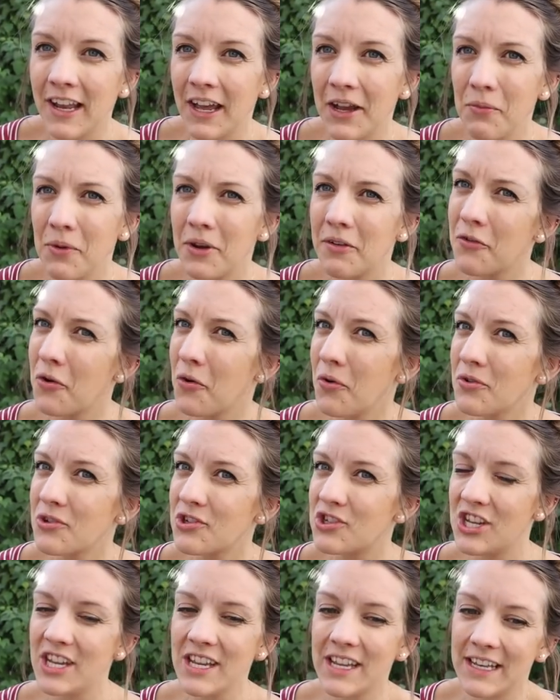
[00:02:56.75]
Like, well, of course
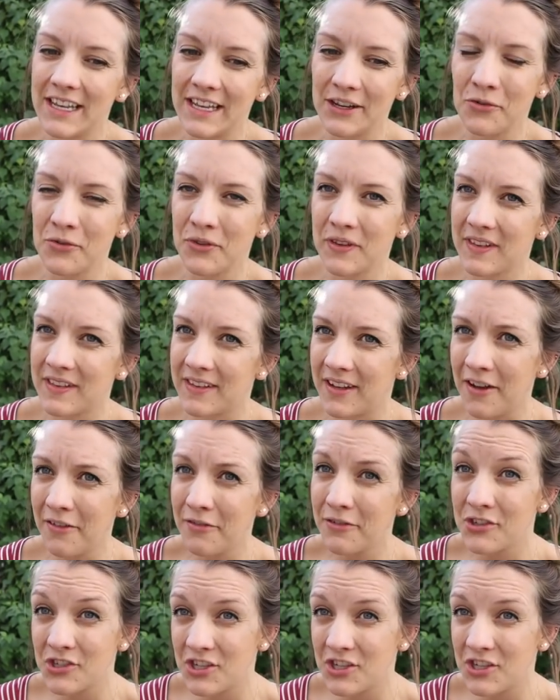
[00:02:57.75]
she can eat all this stuff.